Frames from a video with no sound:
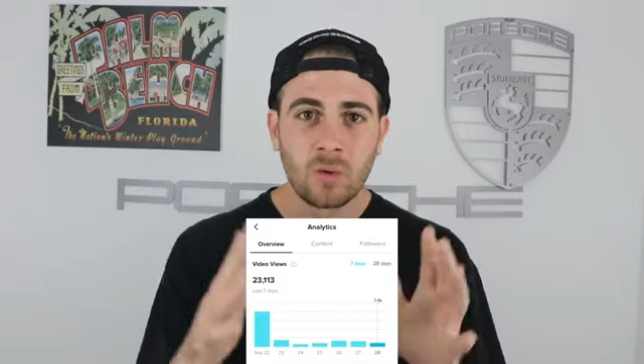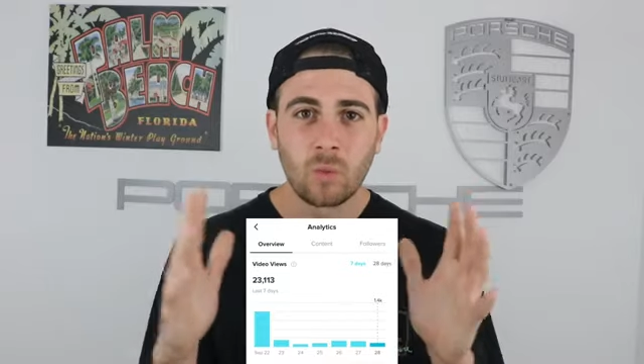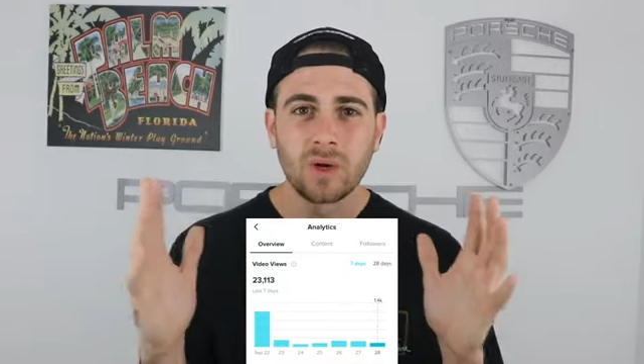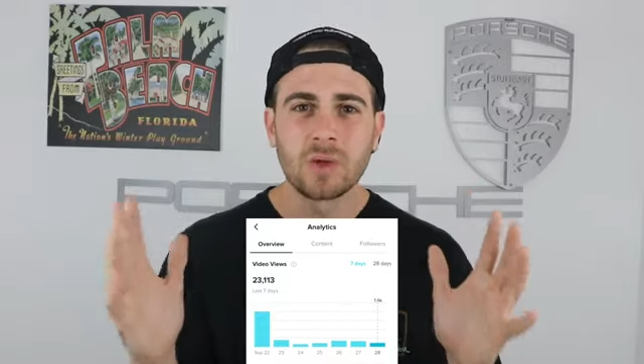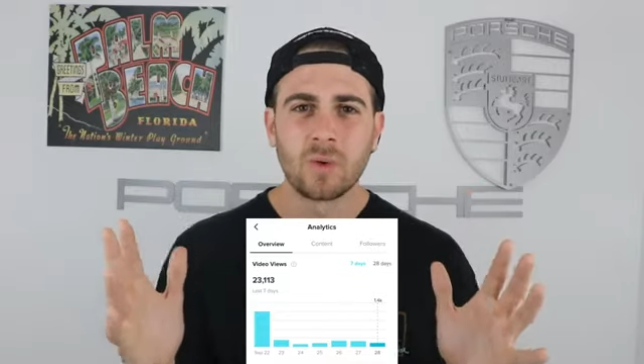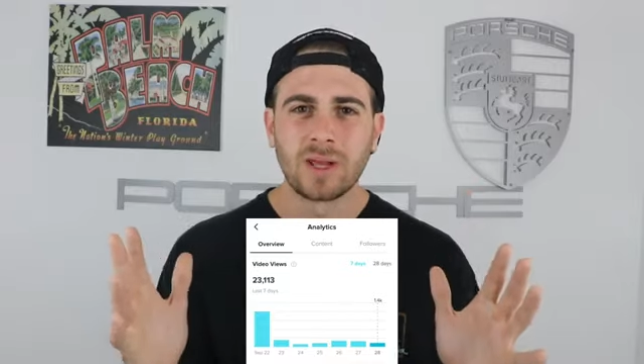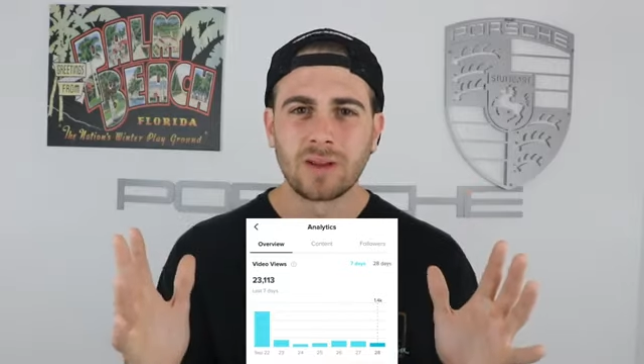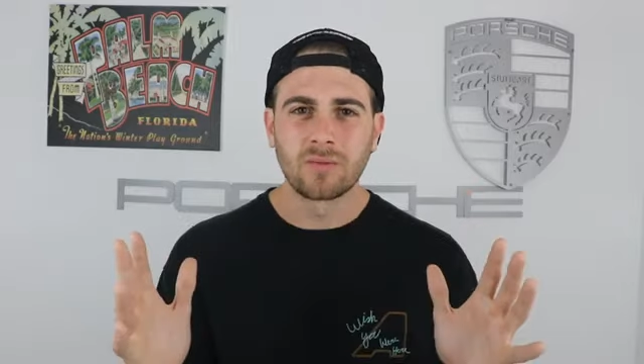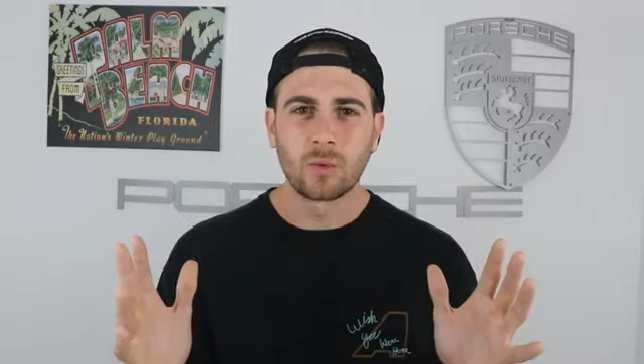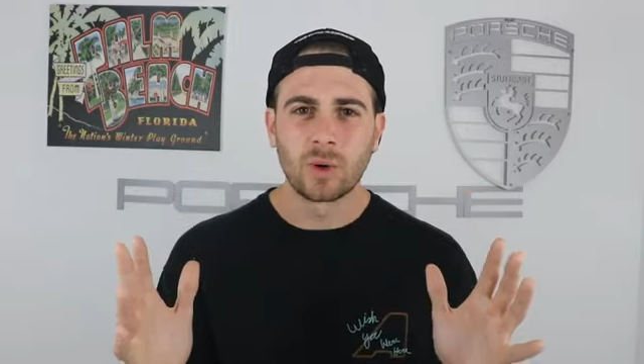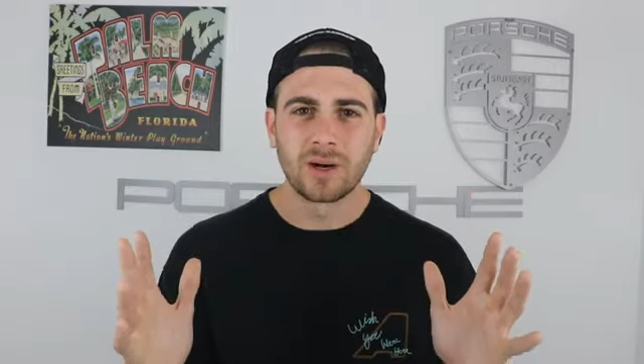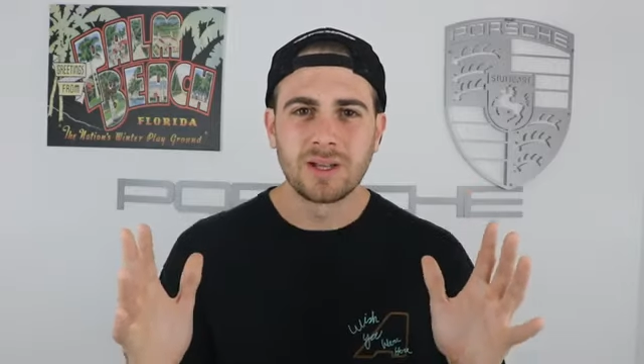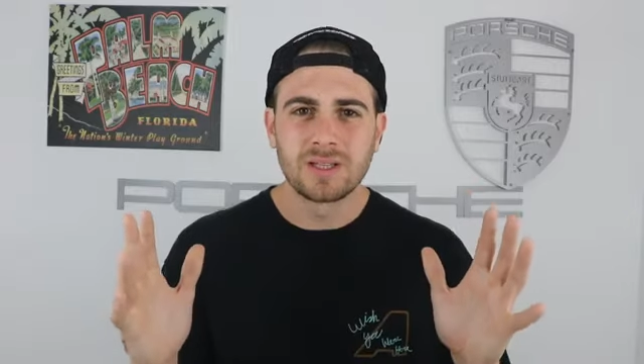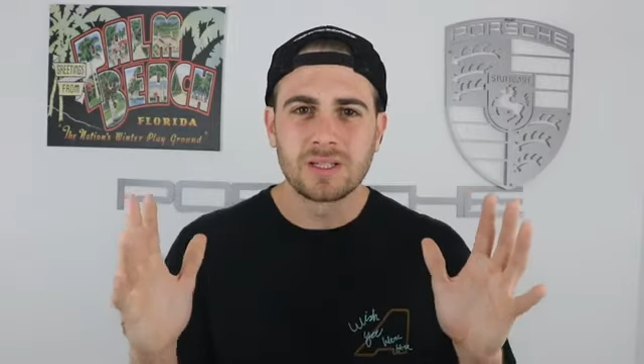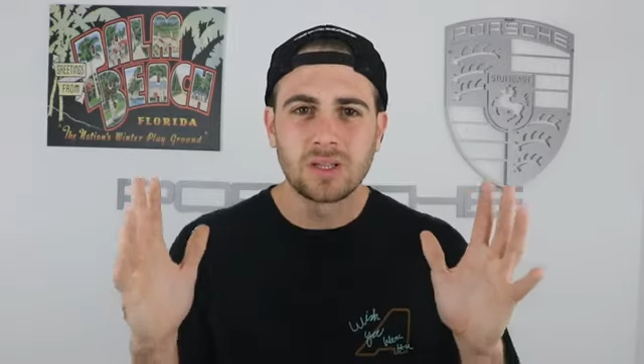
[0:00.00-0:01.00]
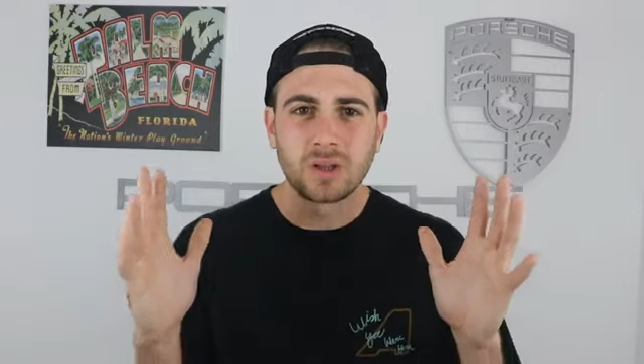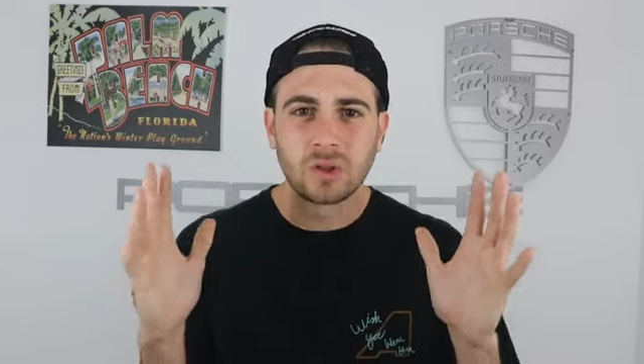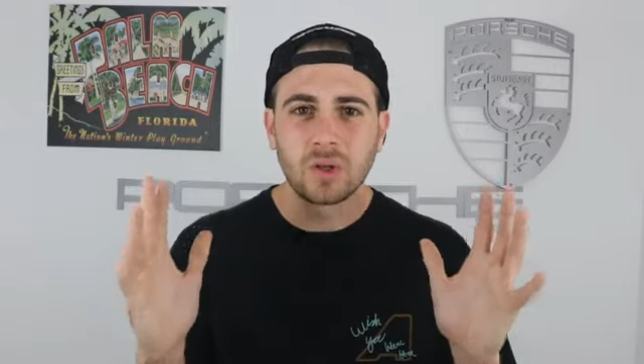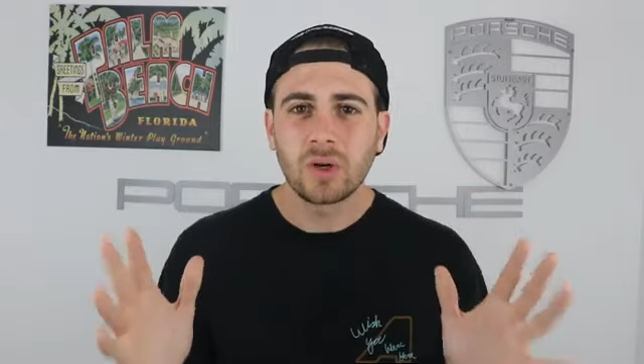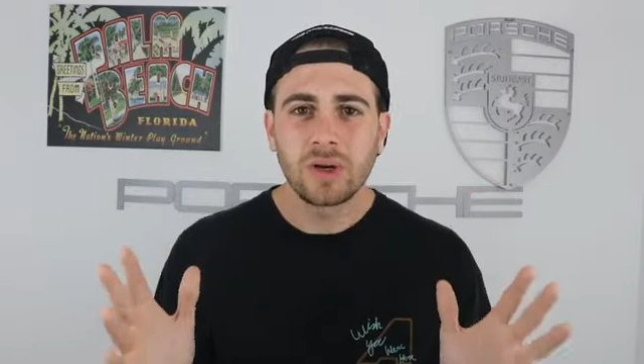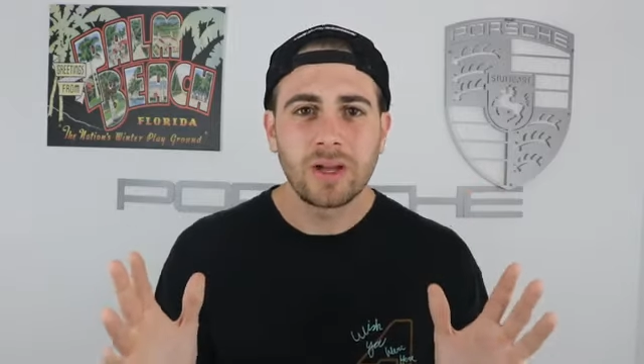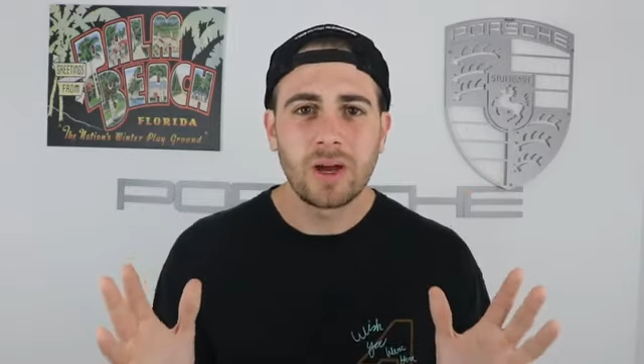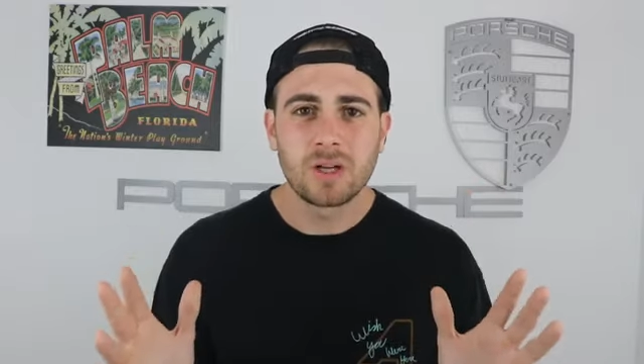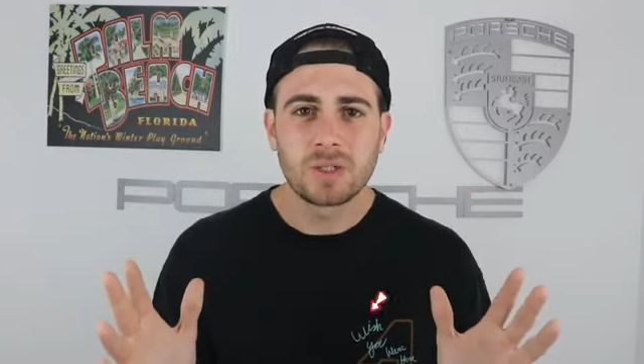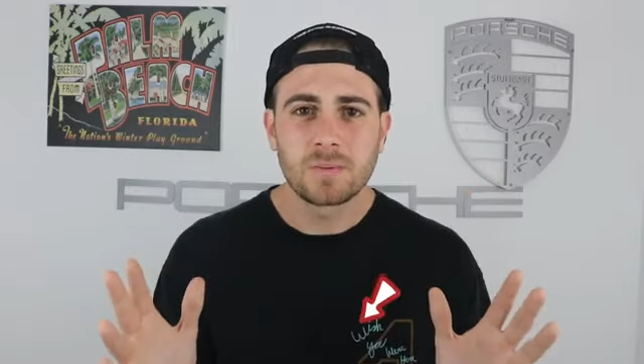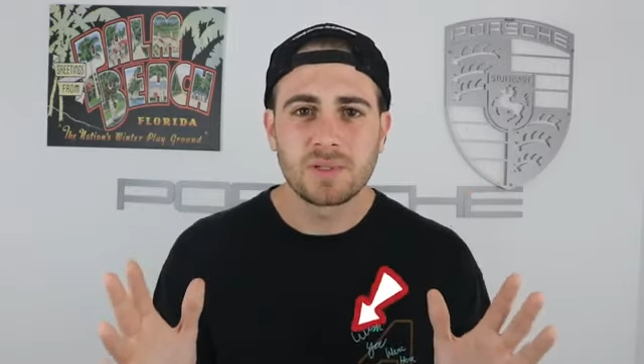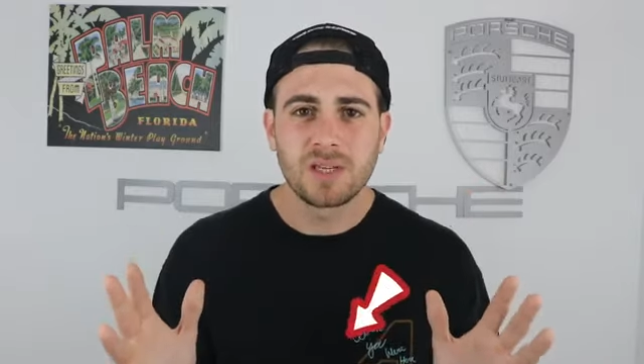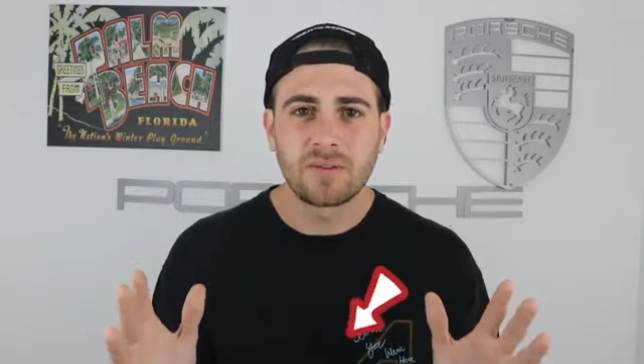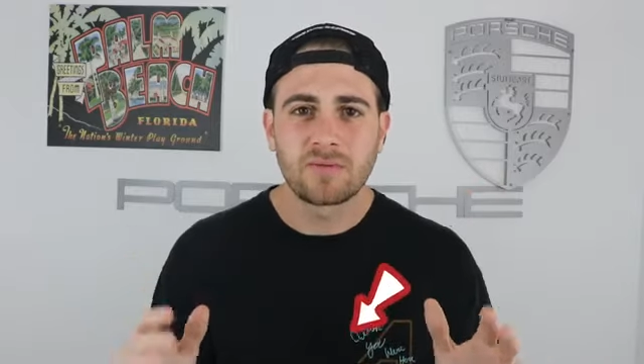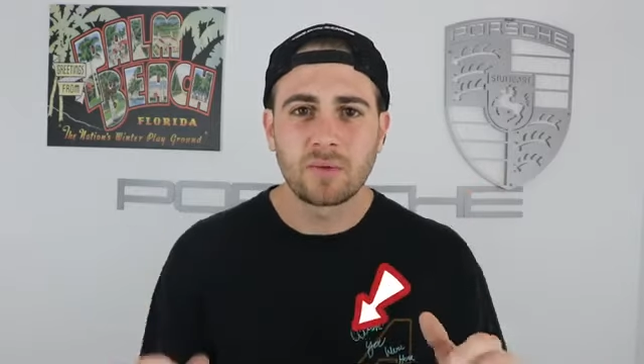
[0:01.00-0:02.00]
What are you waiting for? It's literally
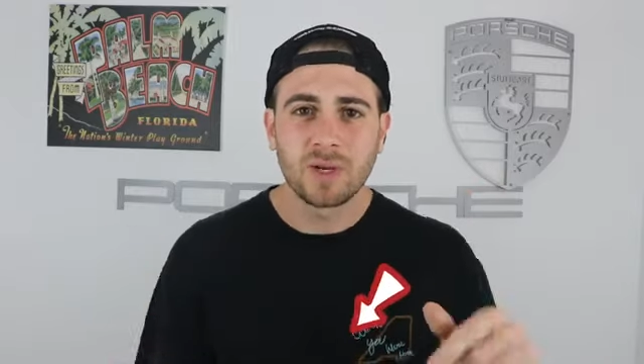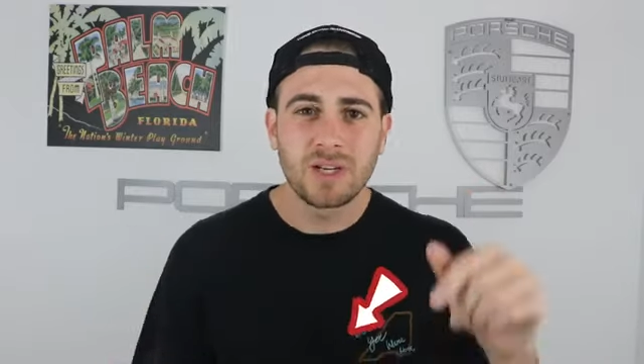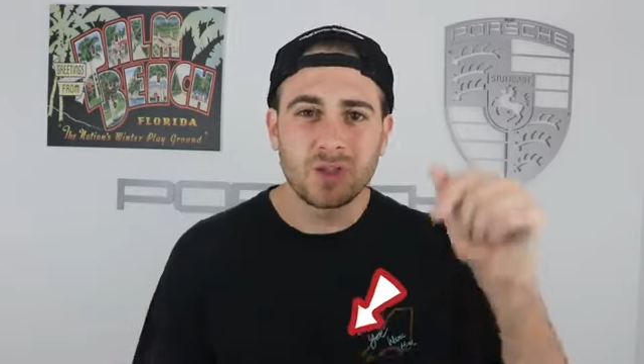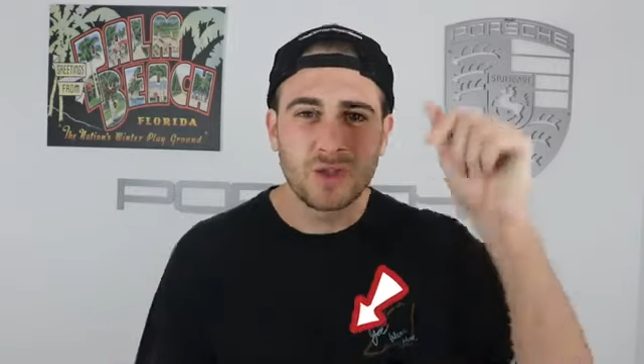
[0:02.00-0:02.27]
100% free.